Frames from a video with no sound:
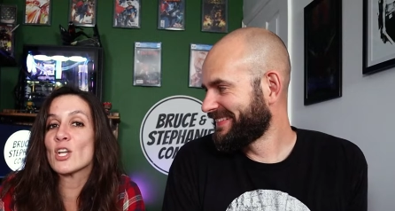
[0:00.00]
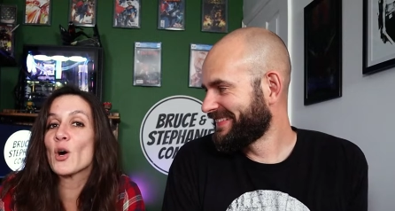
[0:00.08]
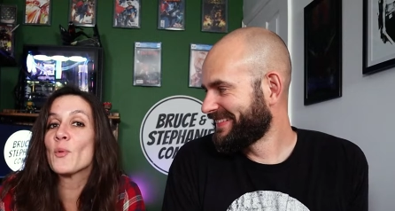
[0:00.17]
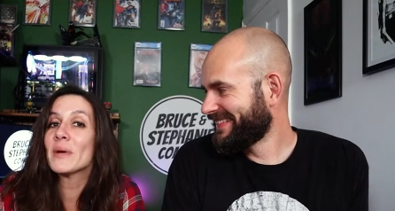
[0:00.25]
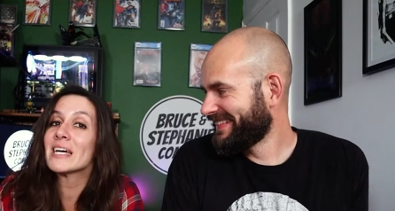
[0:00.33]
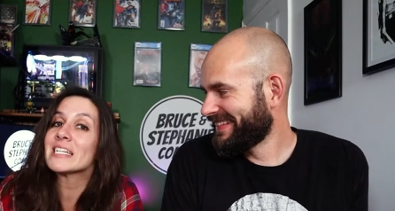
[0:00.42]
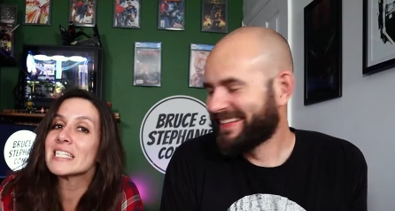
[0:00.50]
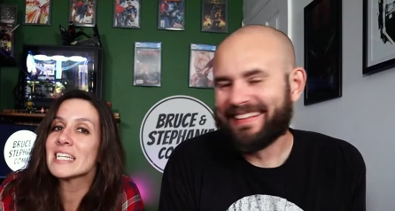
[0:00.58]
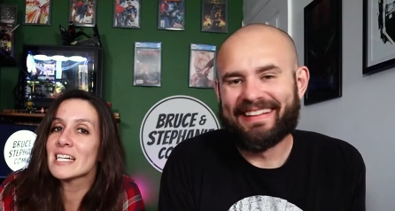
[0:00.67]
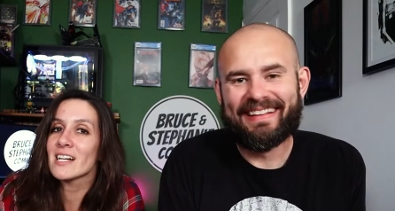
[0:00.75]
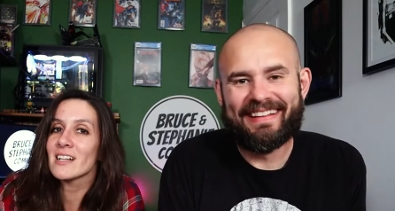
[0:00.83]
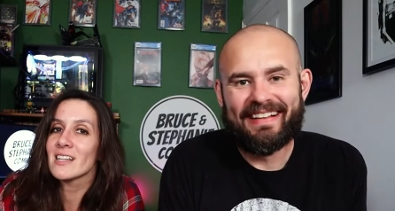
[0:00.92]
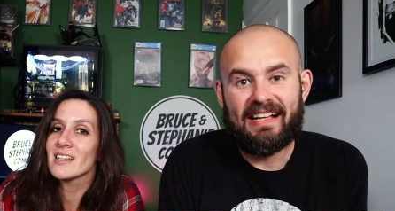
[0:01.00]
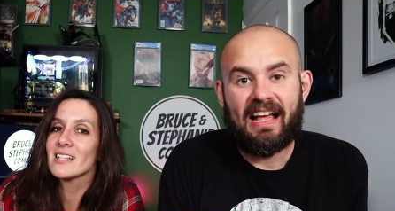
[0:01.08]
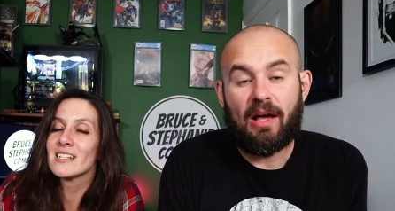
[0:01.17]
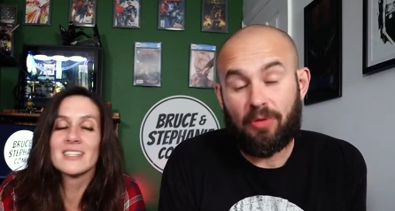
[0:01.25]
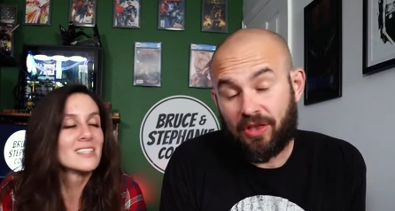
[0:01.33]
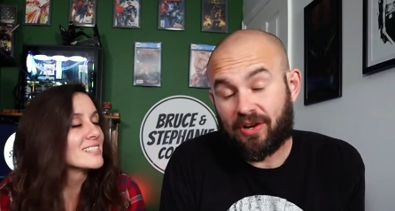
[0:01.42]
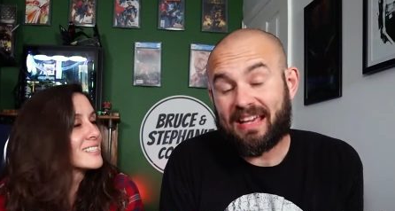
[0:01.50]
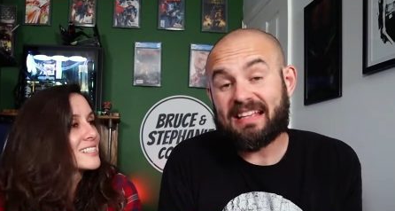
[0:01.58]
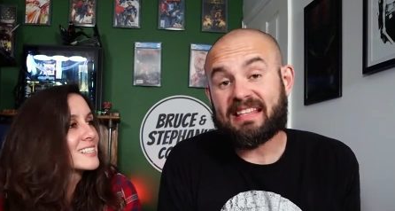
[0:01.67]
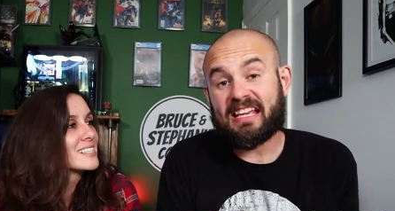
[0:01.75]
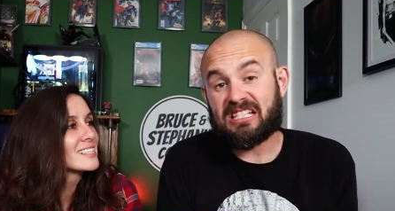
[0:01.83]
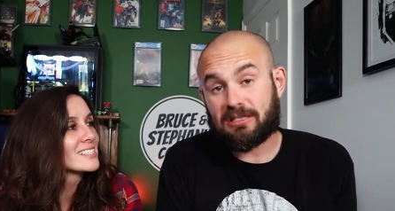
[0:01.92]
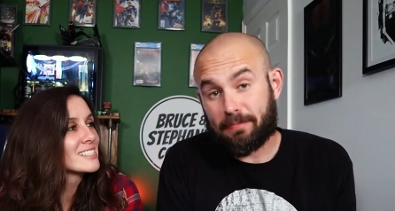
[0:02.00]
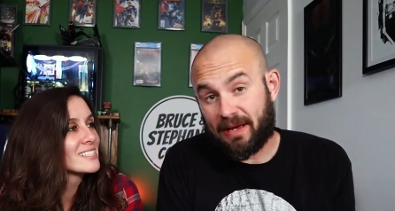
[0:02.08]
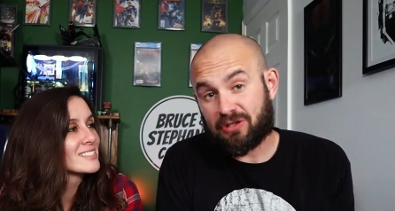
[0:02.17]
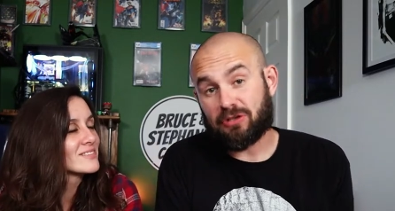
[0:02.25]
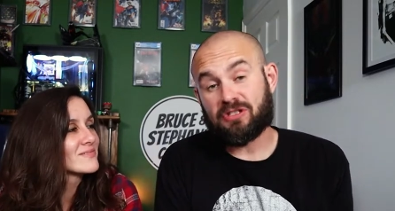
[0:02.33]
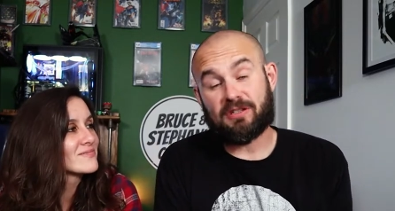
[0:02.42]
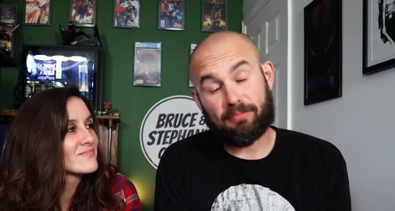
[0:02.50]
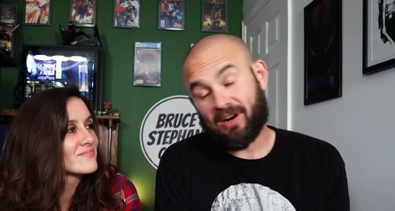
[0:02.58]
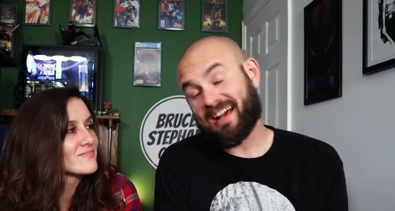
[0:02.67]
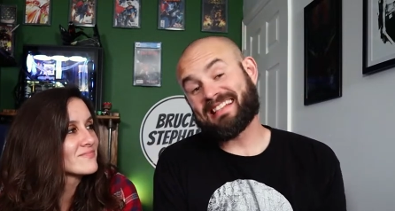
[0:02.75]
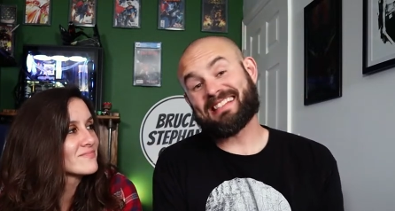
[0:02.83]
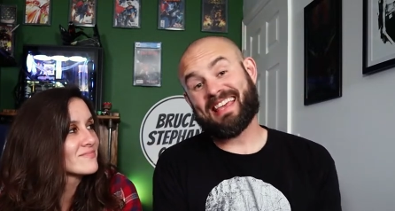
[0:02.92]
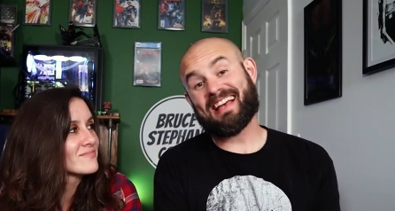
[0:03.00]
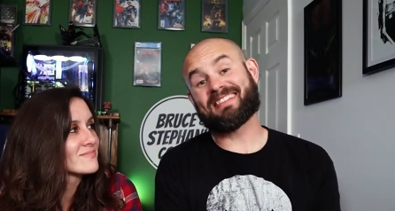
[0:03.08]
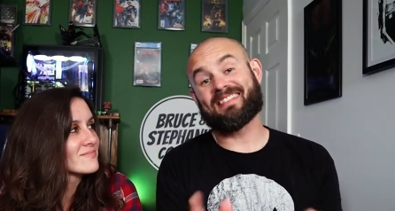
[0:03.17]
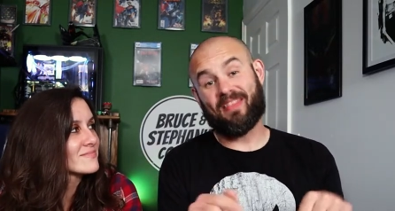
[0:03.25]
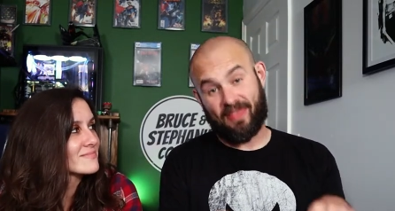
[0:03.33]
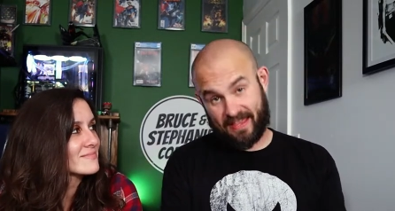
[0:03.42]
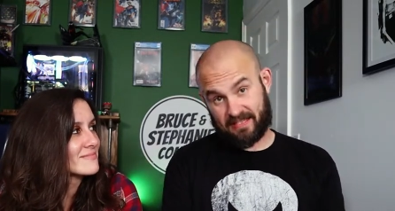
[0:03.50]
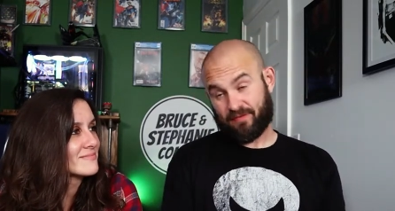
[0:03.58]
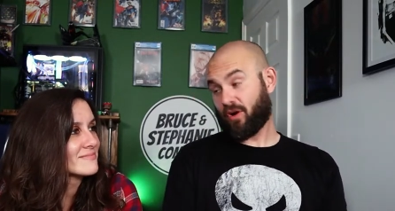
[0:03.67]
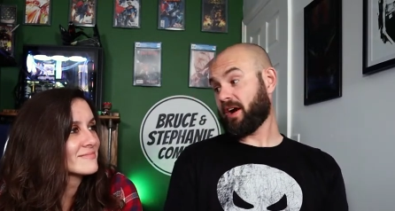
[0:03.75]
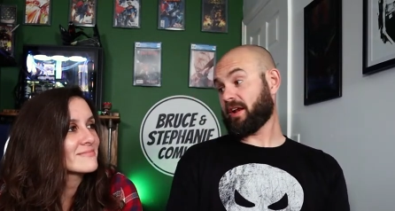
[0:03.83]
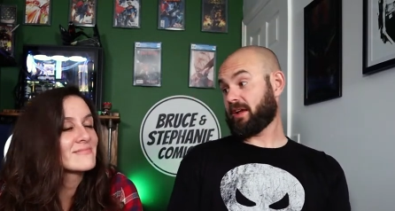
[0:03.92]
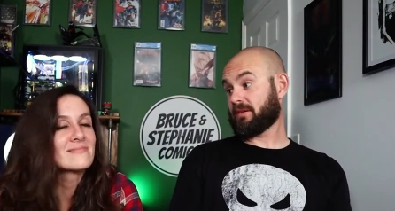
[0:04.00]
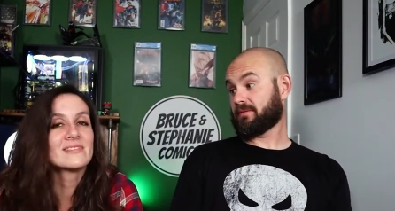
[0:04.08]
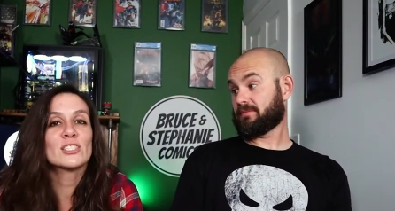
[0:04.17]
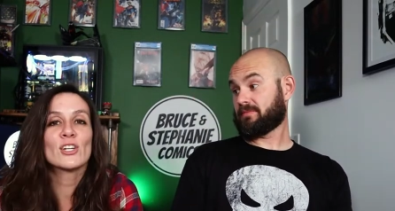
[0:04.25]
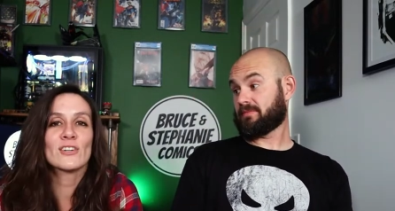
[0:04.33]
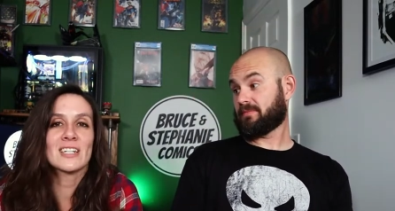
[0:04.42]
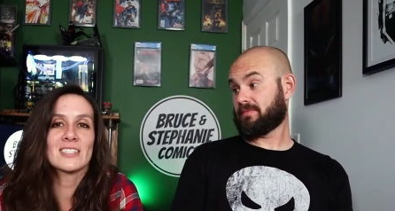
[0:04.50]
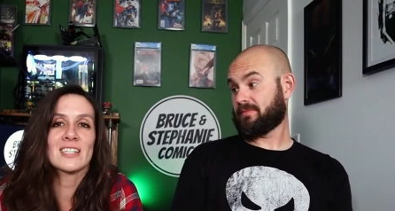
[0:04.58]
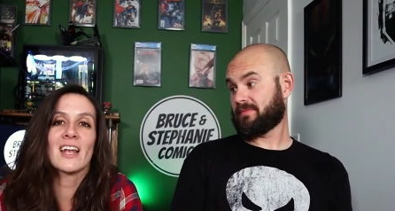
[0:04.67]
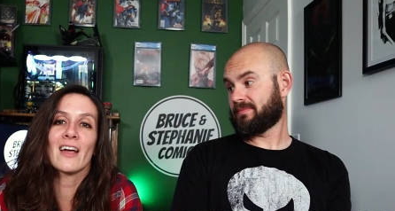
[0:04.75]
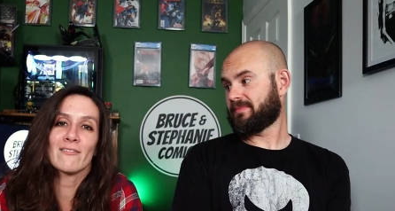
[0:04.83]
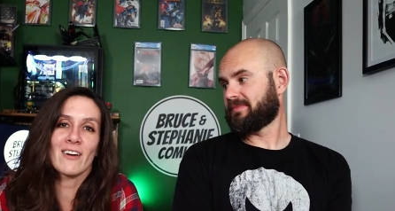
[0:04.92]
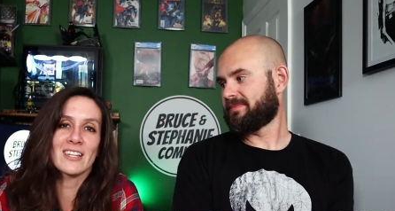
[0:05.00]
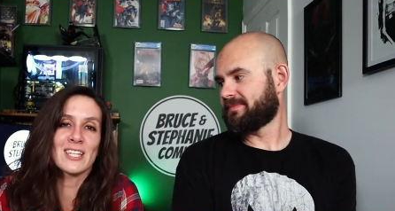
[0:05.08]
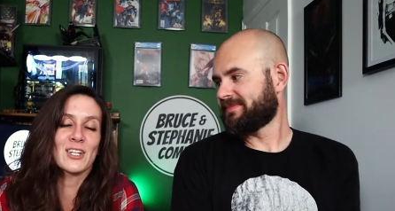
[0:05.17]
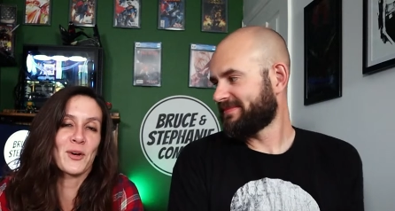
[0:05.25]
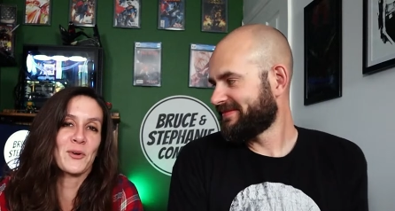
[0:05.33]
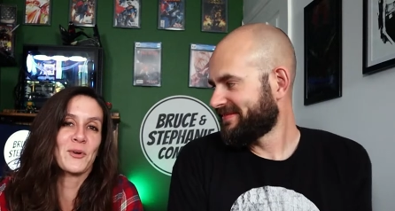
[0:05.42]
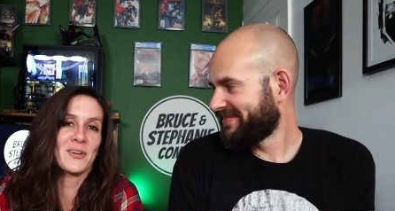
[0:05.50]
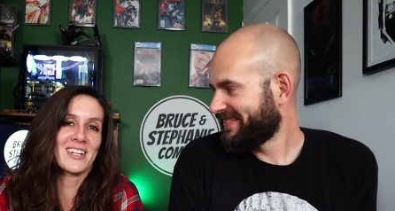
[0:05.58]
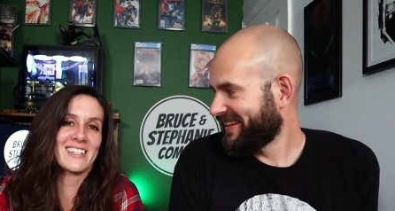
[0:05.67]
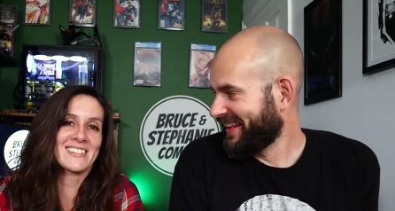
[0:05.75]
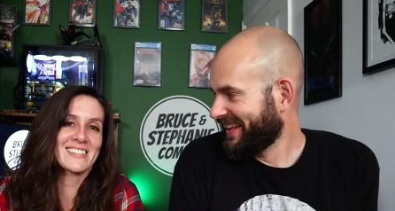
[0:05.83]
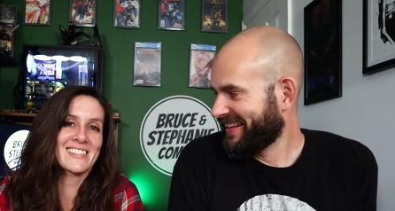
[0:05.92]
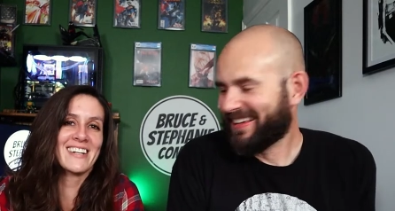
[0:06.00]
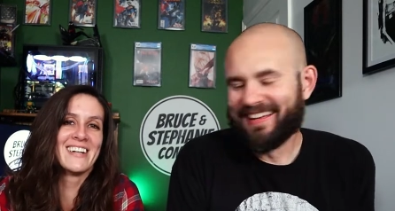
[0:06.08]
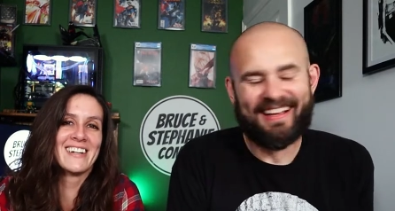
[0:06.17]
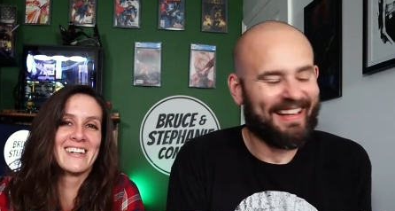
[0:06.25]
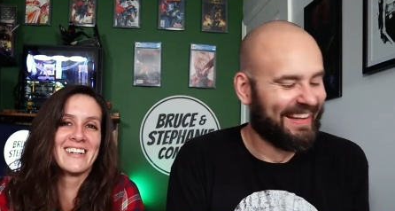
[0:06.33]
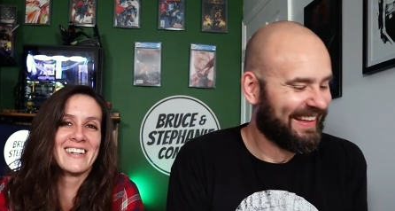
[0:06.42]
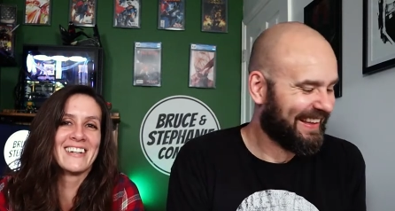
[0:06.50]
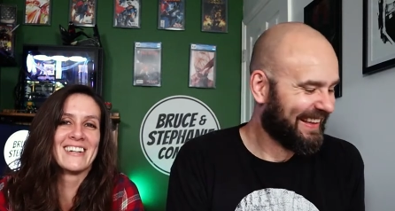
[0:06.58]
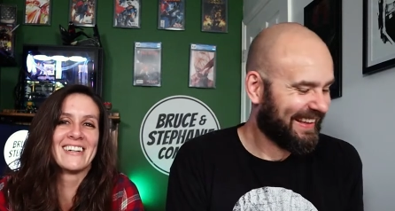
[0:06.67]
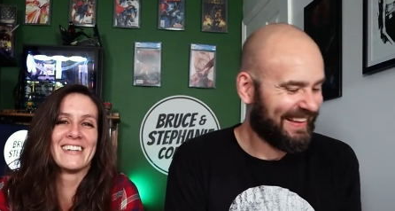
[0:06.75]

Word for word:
Speaker 1: No big deal. And there is a special surprise guest this Friday.
Speaker 2: There is, and I finally know who it is. uh,